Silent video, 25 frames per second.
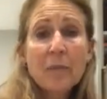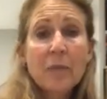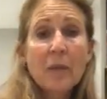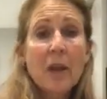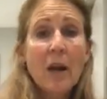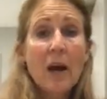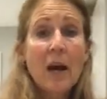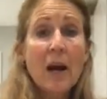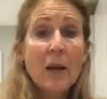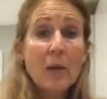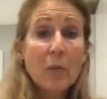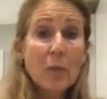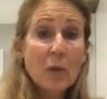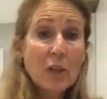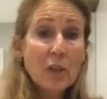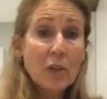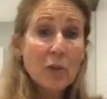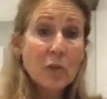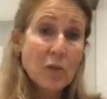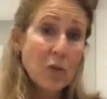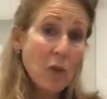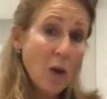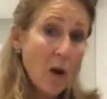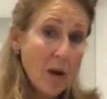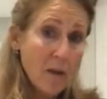I would
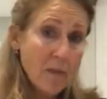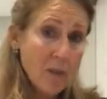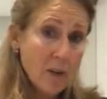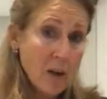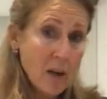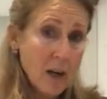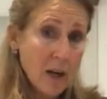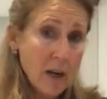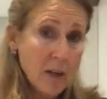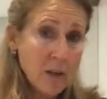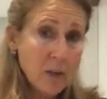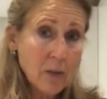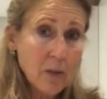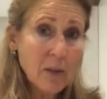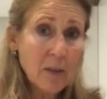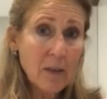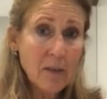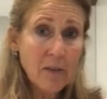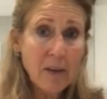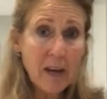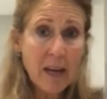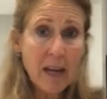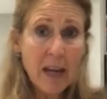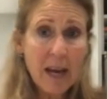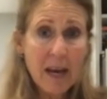use avocado
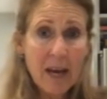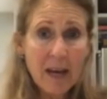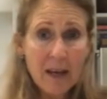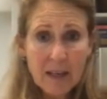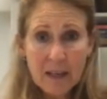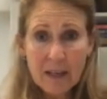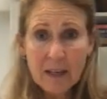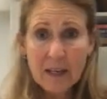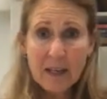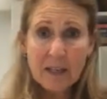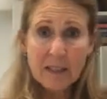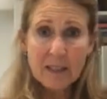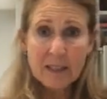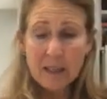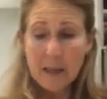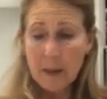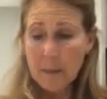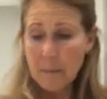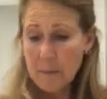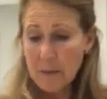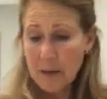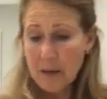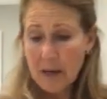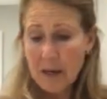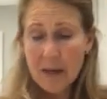if I had
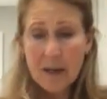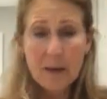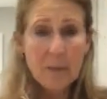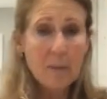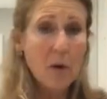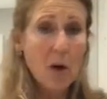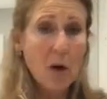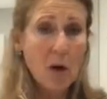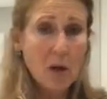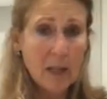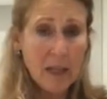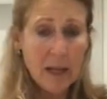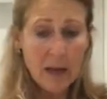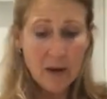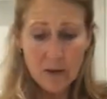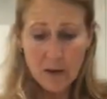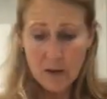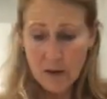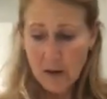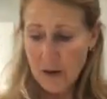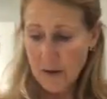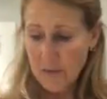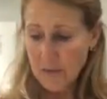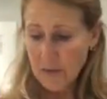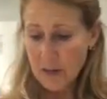some. I am all out
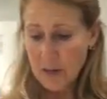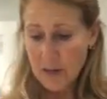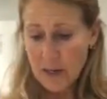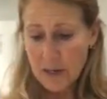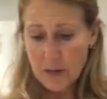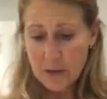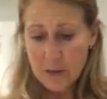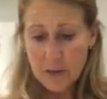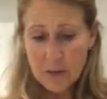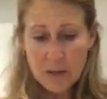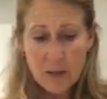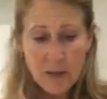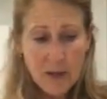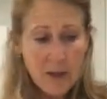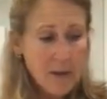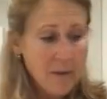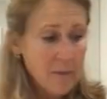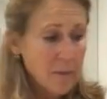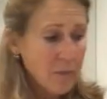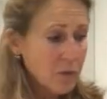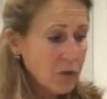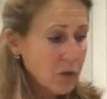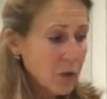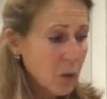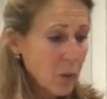of avocados.
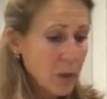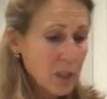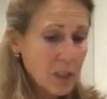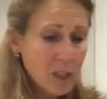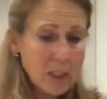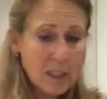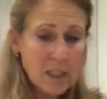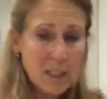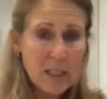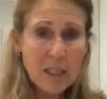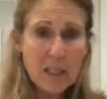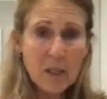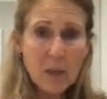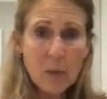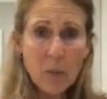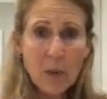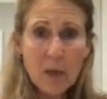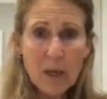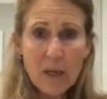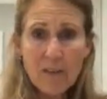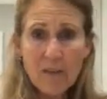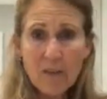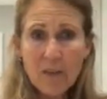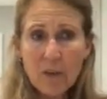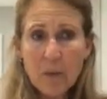So we just need to
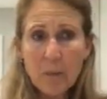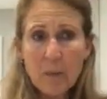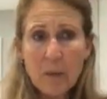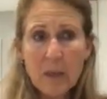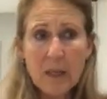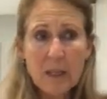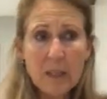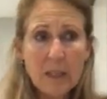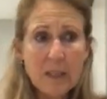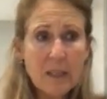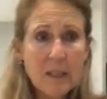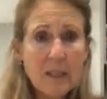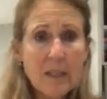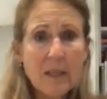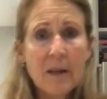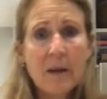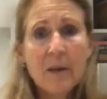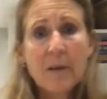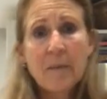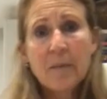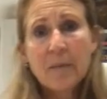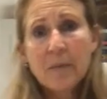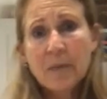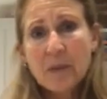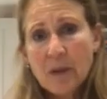wait a few minutes
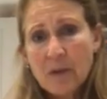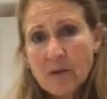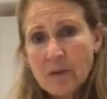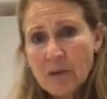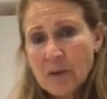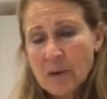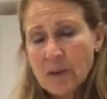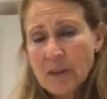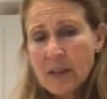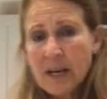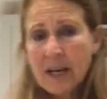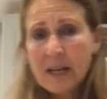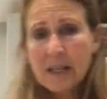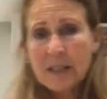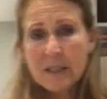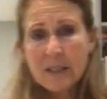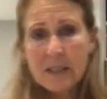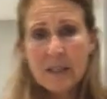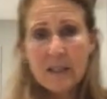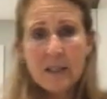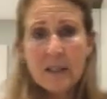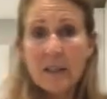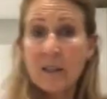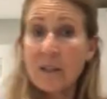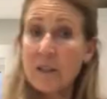for that
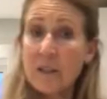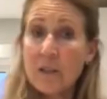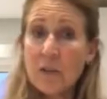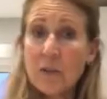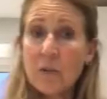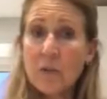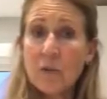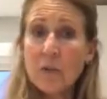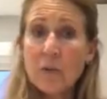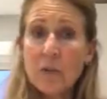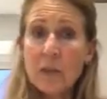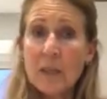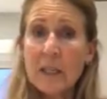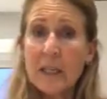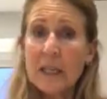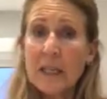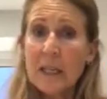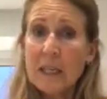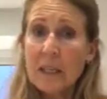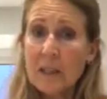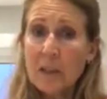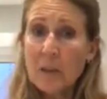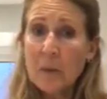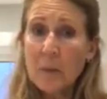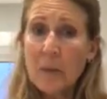to
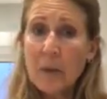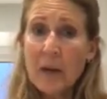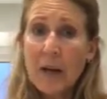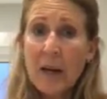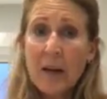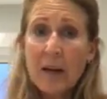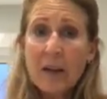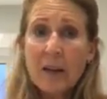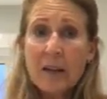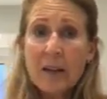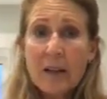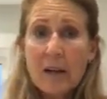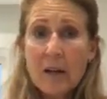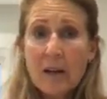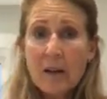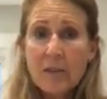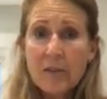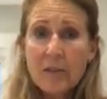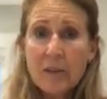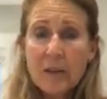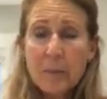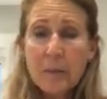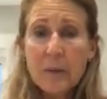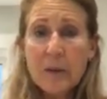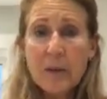get a little brown, and then I'll
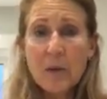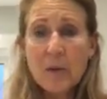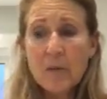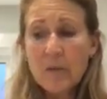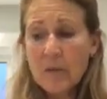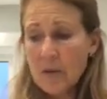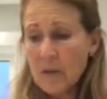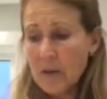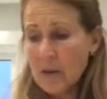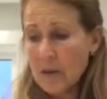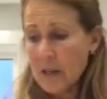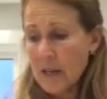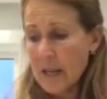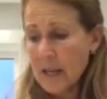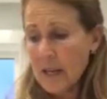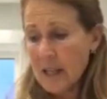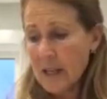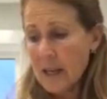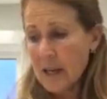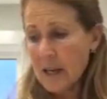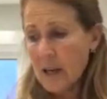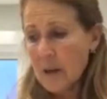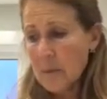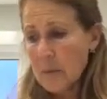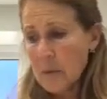flip it over and
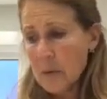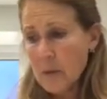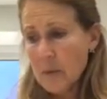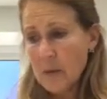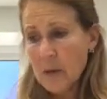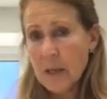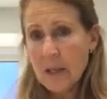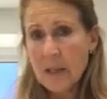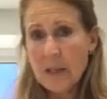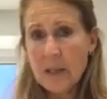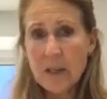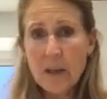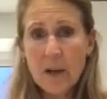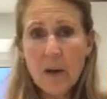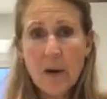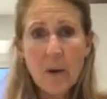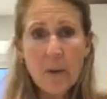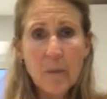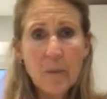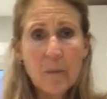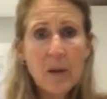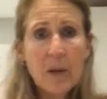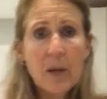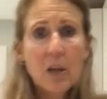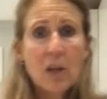then I'll be ready to go.
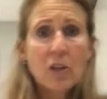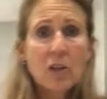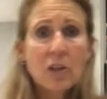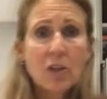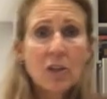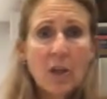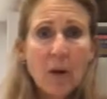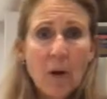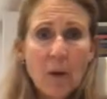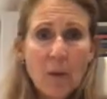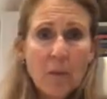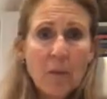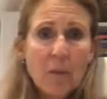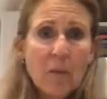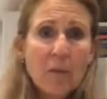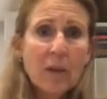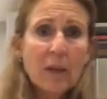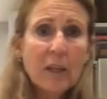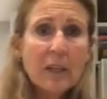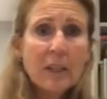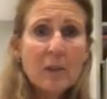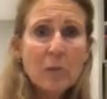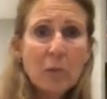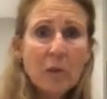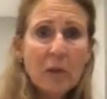So
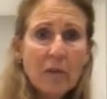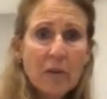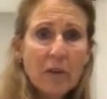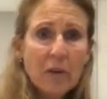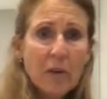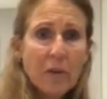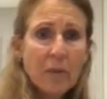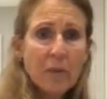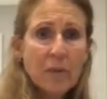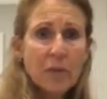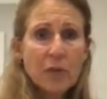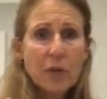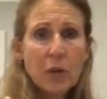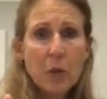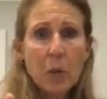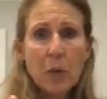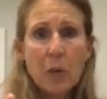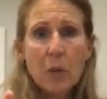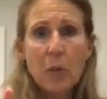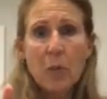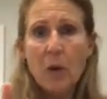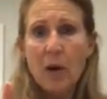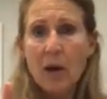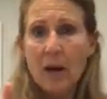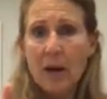let's review. So
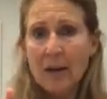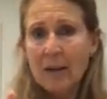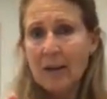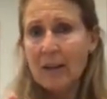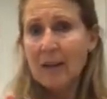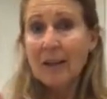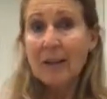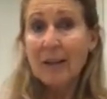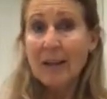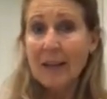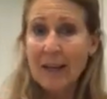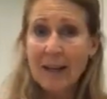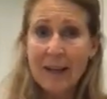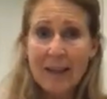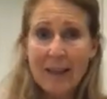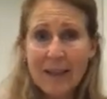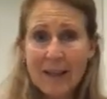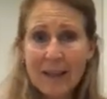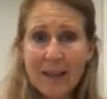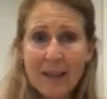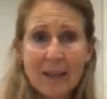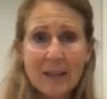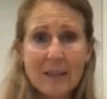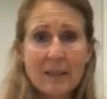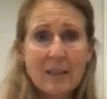we want a lot of
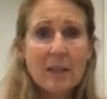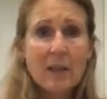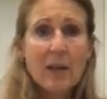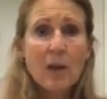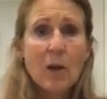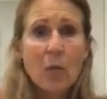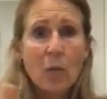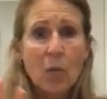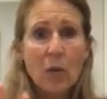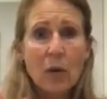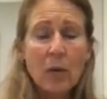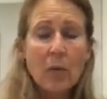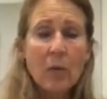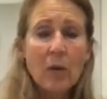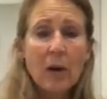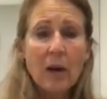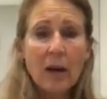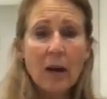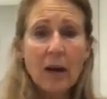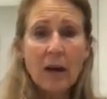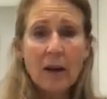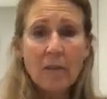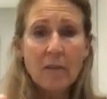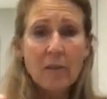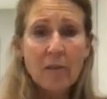things. We
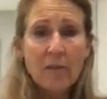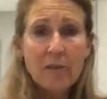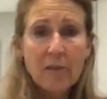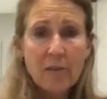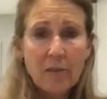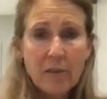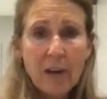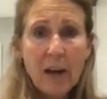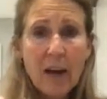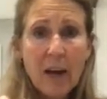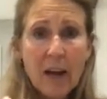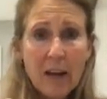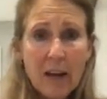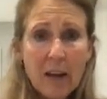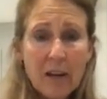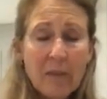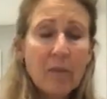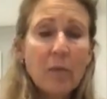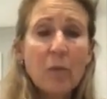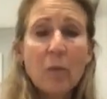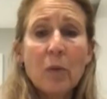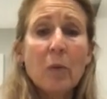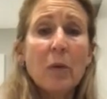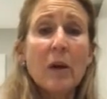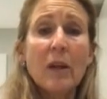want
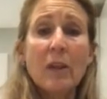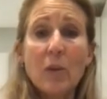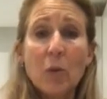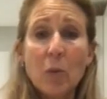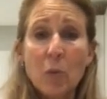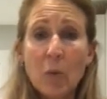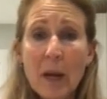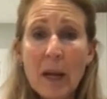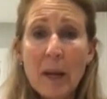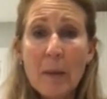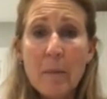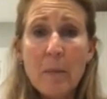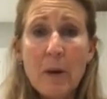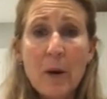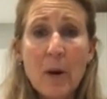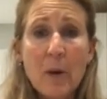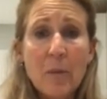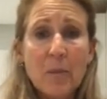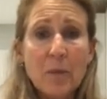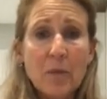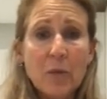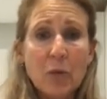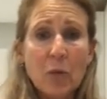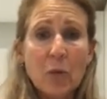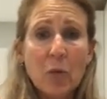the rainbow.
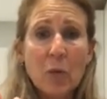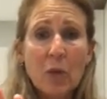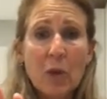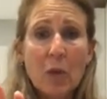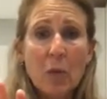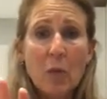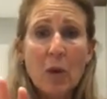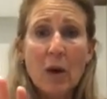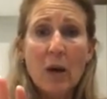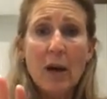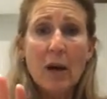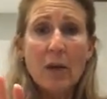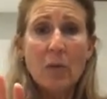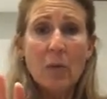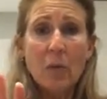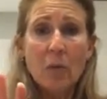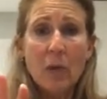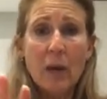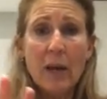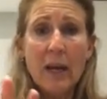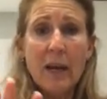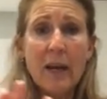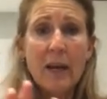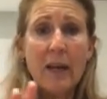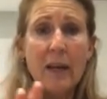So we want
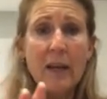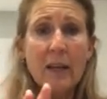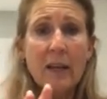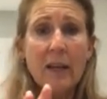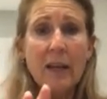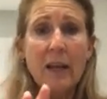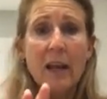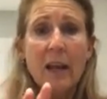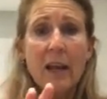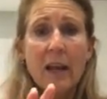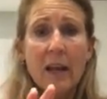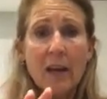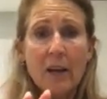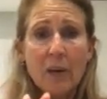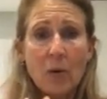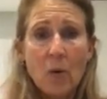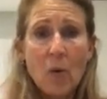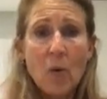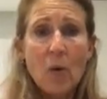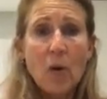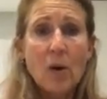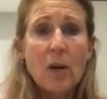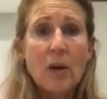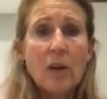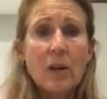red and
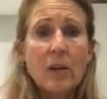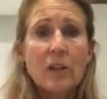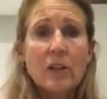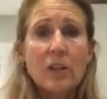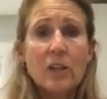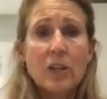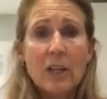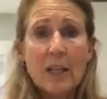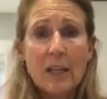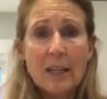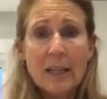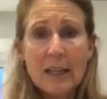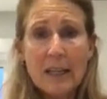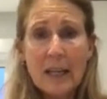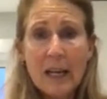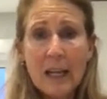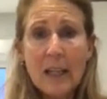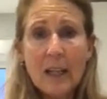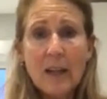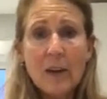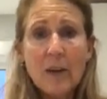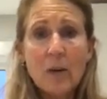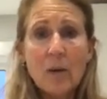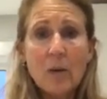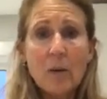orange and
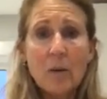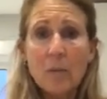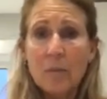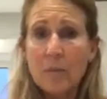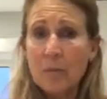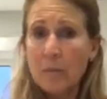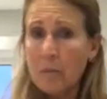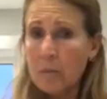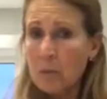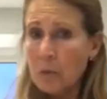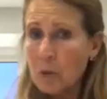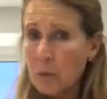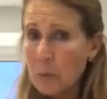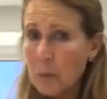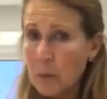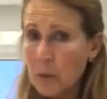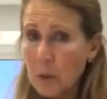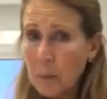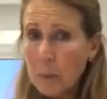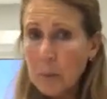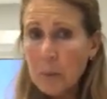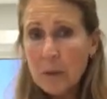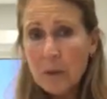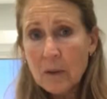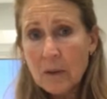yellow, blue,
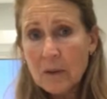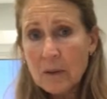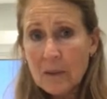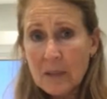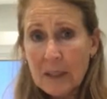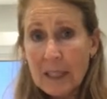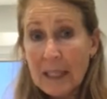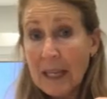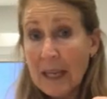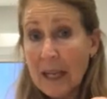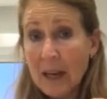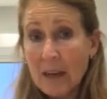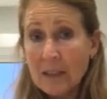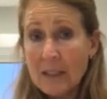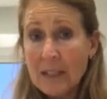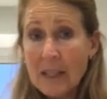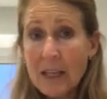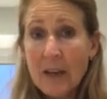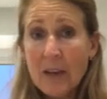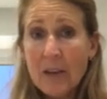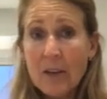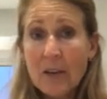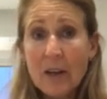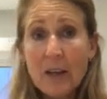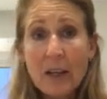purple, can count
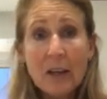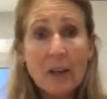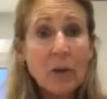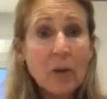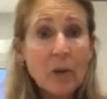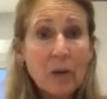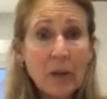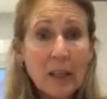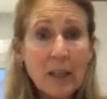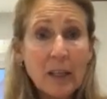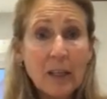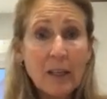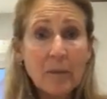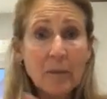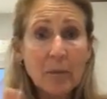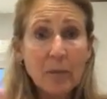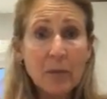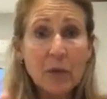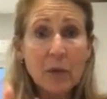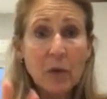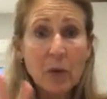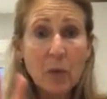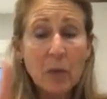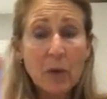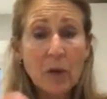together, and green.
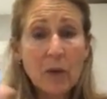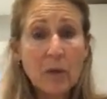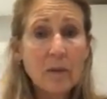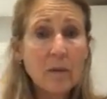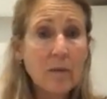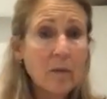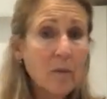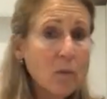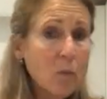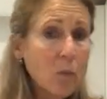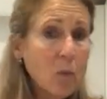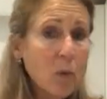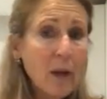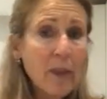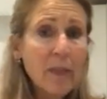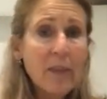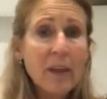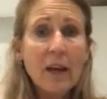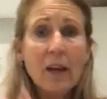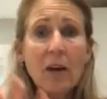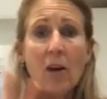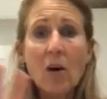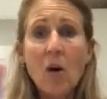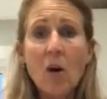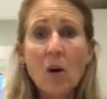So we want
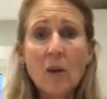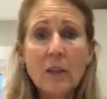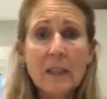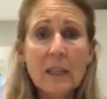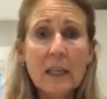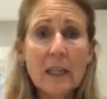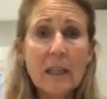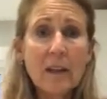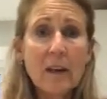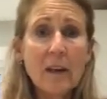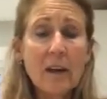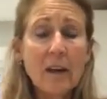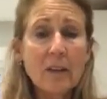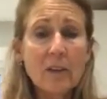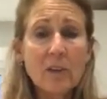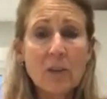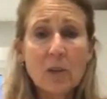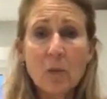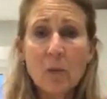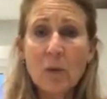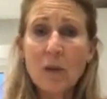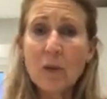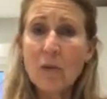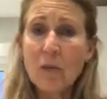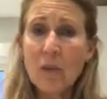that all day long.
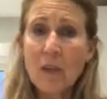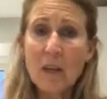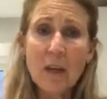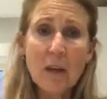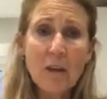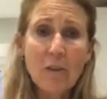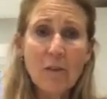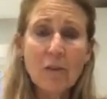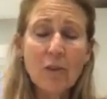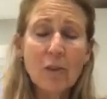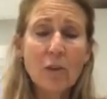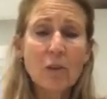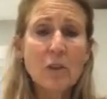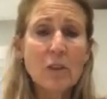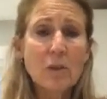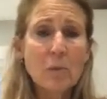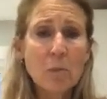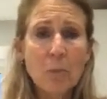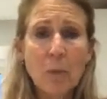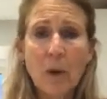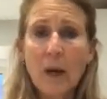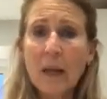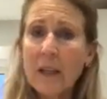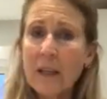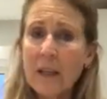So when you think of foods,
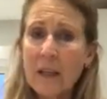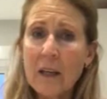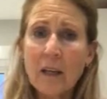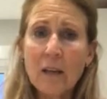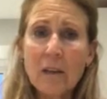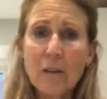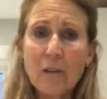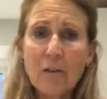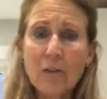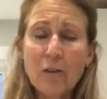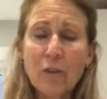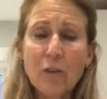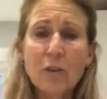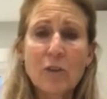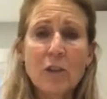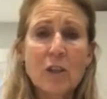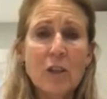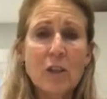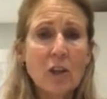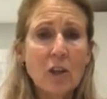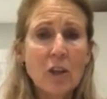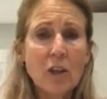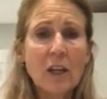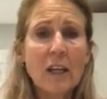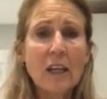brightly colored foods,
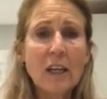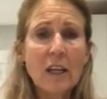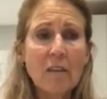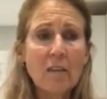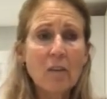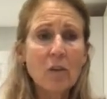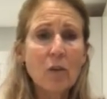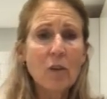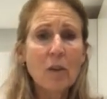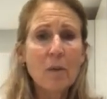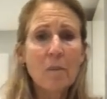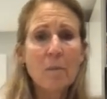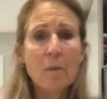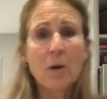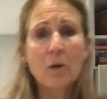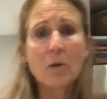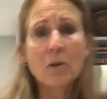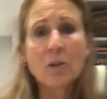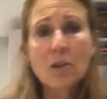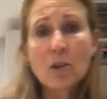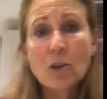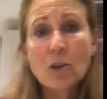they're gonna give you the most